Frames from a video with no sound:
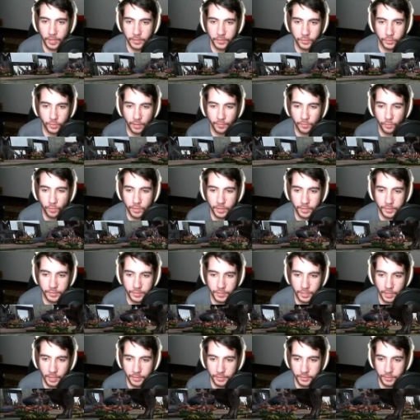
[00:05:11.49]
so everyone
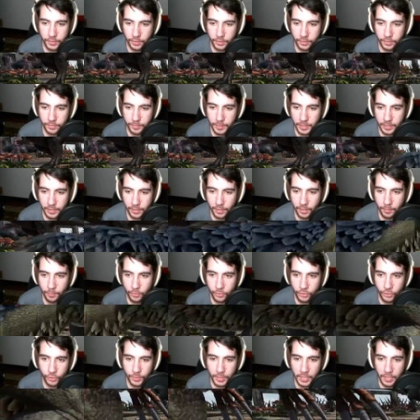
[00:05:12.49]
inside start picking up
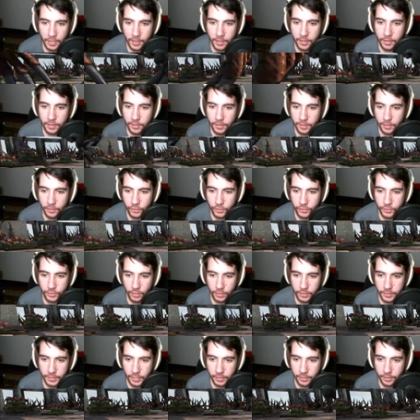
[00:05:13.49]
what you can and just
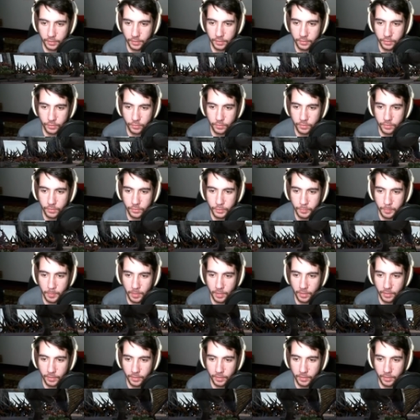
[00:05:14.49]
start taking it to a new spot.